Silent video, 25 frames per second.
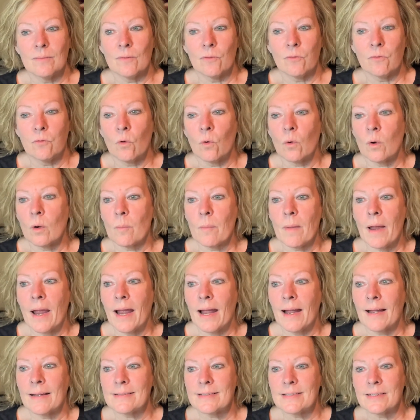
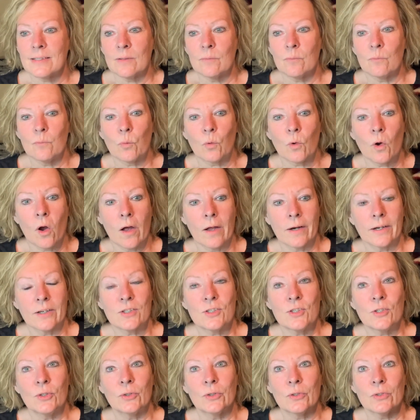formats and
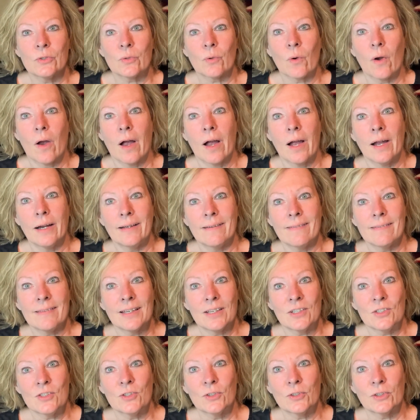products you can try and
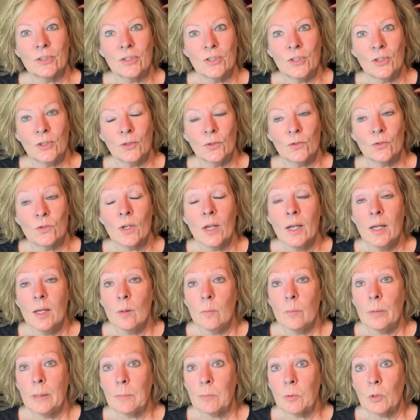things you can use.
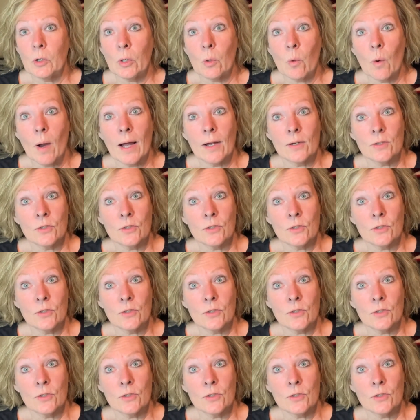People go out